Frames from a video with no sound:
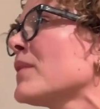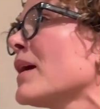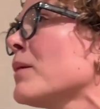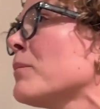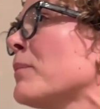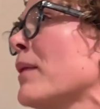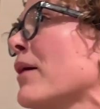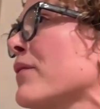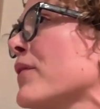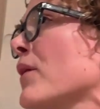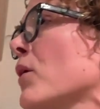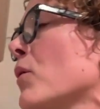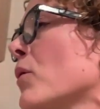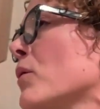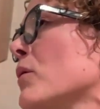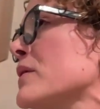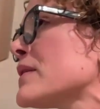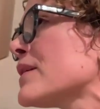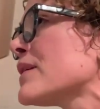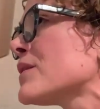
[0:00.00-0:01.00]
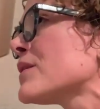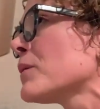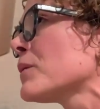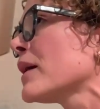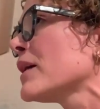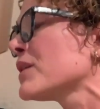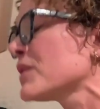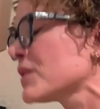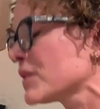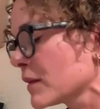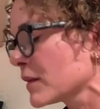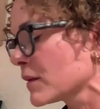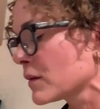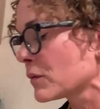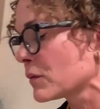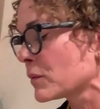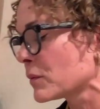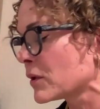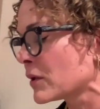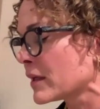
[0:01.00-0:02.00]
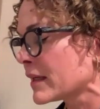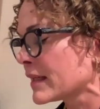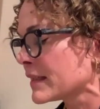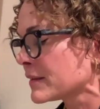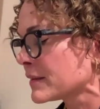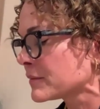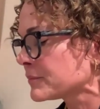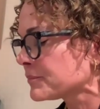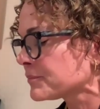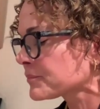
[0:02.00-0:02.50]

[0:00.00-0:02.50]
about the whole situation we're in.